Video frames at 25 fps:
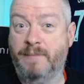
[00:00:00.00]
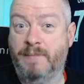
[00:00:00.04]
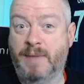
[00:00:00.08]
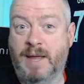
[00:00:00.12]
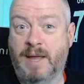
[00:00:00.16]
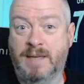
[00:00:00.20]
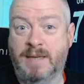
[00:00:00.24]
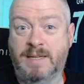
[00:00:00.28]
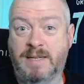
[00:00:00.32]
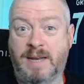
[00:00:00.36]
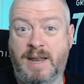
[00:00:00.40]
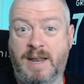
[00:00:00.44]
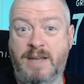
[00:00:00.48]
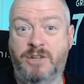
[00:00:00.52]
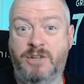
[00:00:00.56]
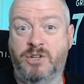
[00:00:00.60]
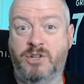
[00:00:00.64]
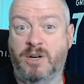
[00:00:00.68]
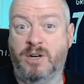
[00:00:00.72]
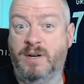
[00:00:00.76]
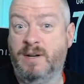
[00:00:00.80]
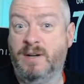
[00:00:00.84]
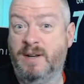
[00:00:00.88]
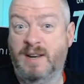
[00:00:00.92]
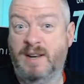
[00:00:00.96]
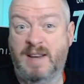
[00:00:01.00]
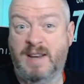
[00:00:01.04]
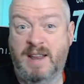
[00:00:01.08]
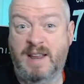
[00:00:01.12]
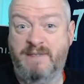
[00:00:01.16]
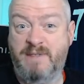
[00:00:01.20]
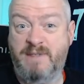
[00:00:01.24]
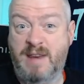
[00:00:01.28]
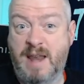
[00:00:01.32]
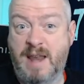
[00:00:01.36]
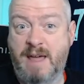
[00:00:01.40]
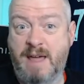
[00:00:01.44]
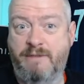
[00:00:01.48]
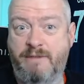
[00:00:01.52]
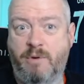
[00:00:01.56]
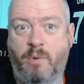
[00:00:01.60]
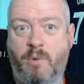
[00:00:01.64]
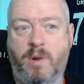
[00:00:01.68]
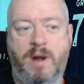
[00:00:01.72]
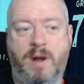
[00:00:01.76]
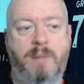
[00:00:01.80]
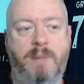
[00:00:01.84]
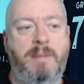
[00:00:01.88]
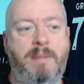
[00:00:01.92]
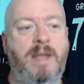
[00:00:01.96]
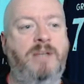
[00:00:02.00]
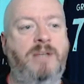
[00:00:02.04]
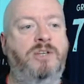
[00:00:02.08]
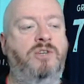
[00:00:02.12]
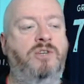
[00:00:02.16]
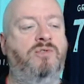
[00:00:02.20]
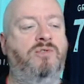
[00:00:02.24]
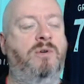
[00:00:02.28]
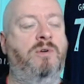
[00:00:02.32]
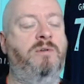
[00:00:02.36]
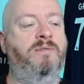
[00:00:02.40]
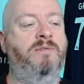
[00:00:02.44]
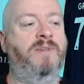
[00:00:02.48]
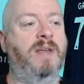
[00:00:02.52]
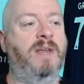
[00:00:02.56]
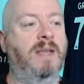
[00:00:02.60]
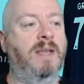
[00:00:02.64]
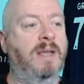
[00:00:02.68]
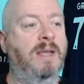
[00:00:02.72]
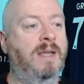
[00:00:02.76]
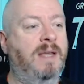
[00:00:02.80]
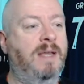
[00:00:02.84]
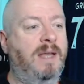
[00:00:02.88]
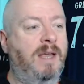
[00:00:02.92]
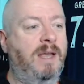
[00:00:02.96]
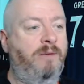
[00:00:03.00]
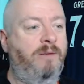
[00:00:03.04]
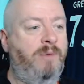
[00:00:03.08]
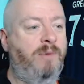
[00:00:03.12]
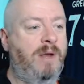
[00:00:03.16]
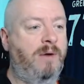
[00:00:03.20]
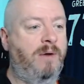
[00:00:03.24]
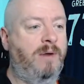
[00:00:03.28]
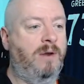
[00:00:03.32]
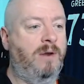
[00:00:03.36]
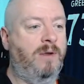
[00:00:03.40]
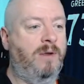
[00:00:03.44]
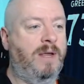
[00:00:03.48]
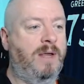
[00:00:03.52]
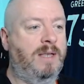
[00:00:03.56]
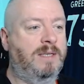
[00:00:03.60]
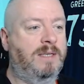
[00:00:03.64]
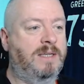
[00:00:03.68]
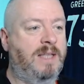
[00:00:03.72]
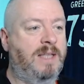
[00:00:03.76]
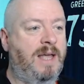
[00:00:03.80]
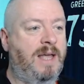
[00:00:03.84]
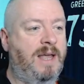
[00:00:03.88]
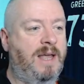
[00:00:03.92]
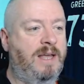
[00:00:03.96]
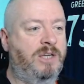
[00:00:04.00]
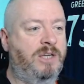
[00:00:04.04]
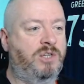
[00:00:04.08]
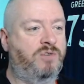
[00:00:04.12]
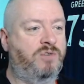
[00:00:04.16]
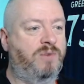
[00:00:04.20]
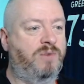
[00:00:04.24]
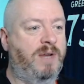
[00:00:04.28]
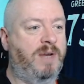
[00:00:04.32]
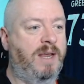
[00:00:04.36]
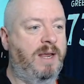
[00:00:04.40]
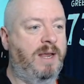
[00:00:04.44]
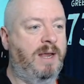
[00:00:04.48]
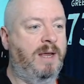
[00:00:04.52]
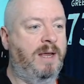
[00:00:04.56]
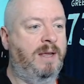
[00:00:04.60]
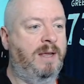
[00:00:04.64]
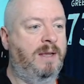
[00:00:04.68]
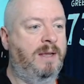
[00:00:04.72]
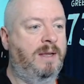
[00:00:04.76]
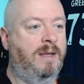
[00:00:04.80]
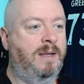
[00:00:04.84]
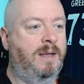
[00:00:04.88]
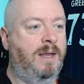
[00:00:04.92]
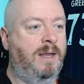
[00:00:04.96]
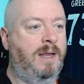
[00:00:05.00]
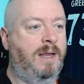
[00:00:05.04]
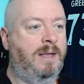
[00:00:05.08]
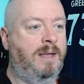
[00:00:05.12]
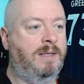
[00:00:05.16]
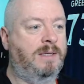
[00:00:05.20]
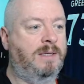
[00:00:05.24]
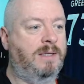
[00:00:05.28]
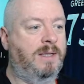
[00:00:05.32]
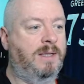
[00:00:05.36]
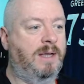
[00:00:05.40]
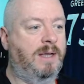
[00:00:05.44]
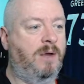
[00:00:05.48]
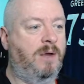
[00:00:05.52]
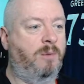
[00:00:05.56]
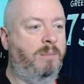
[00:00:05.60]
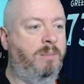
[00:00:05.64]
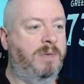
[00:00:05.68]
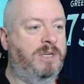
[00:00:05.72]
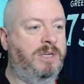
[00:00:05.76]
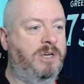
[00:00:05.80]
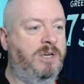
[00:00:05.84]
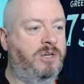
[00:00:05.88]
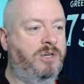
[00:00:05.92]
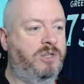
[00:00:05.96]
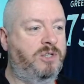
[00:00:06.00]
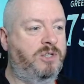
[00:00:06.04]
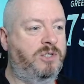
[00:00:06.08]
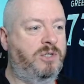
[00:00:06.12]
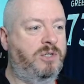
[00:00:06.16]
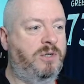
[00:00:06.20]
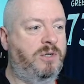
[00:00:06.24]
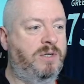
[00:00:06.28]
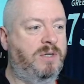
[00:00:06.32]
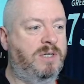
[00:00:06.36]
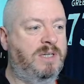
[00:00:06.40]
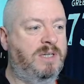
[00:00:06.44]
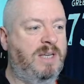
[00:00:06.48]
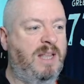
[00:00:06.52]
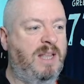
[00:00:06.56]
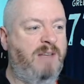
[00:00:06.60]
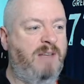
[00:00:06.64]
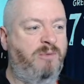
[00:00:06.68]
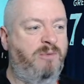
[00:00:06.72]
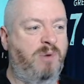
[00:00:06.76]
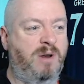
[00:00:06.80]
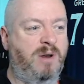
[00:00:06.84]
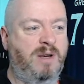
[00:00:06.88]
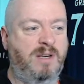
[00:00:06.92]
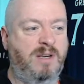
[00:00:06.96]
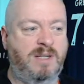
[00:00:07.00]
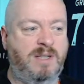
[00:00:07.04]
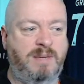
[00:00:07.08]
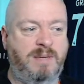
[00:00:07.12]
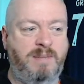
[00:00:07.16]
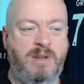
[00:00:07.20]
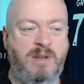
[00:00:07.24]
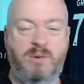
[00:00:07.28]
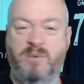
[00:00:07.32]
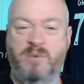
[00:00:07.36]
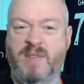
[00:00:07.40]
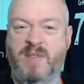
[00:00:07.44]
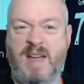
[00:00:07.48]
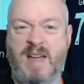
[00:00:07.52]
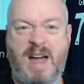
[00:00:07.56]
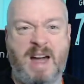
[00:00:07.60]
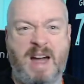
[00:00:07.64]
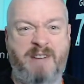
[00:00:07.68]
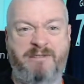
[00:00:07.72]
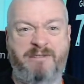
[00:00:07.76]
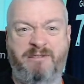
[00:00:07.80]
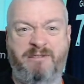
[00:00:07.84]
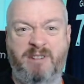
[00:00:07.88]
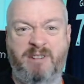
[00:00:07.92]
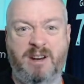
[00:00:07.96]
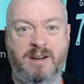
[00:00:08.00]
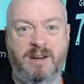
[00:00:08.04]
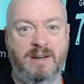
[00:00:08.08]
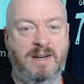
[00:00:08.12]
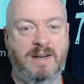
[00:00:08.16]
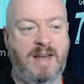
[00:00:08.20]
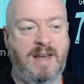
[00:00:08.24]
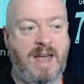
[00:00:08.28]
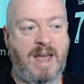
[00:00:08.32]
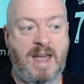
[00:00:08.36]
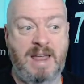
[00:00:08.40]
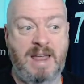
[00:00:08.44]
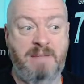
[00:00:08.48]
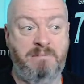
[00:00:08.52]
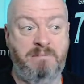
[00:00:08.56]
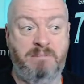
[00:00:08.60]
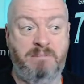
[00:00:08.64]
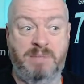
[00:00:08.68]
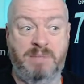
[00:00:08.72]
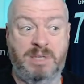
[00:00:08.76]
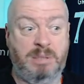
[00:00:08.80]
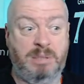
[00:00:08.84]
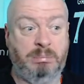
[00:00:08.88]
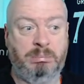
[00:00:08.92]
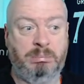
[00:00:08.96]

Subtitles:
as a nation, they've never won a major trophy. If we go and look into their history here, into the competitions, you can see they've won something called the African Games,